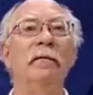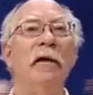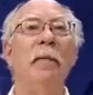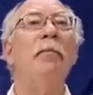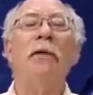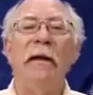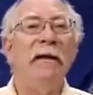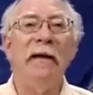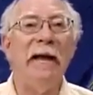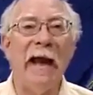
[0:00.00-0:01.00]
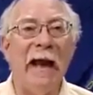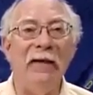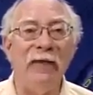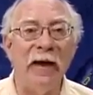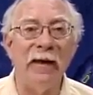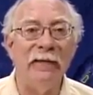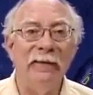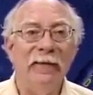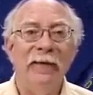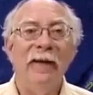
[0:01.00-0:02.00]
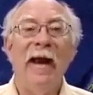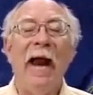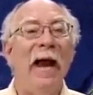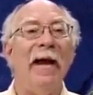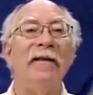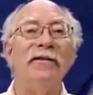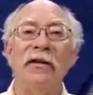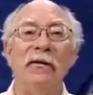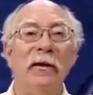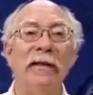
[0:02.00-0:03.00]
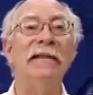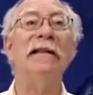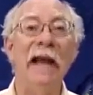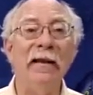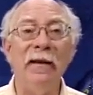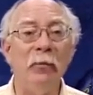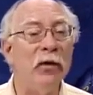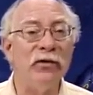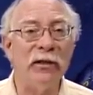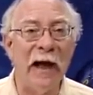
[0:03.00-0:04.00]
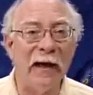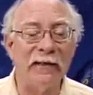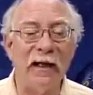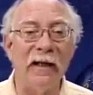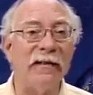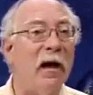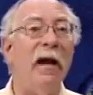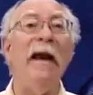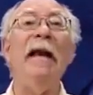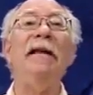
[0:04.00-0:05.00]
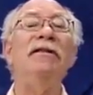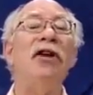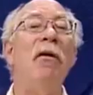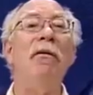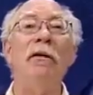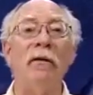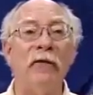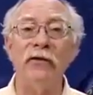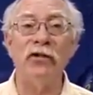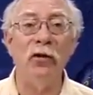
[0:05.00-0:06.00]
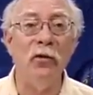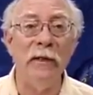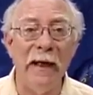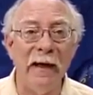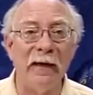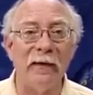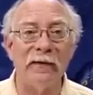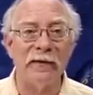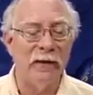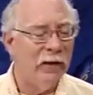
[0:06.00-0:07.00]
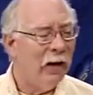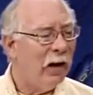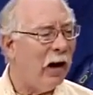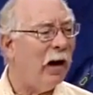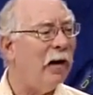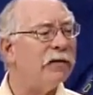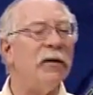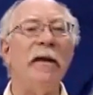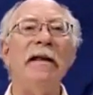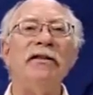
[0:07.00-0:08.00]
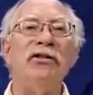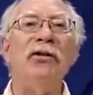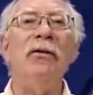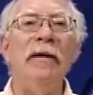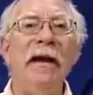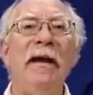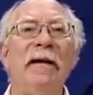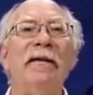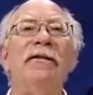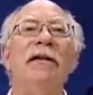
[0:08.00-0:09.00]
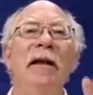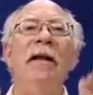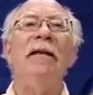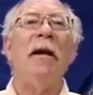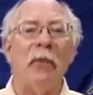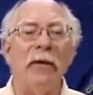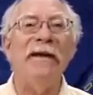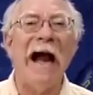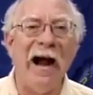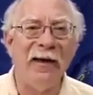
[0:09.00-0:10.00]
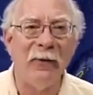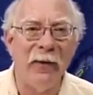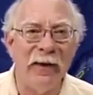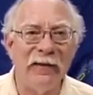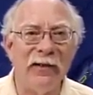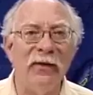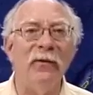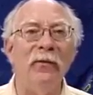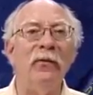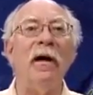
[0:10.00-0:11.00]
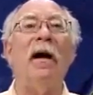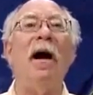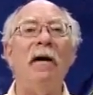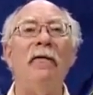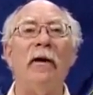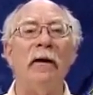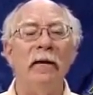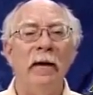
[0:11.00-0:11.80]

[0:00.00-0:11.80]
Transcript: completely cave in and to extend the Bush tax cuts in total for two years. Uh, so that's two years that we're not going to recover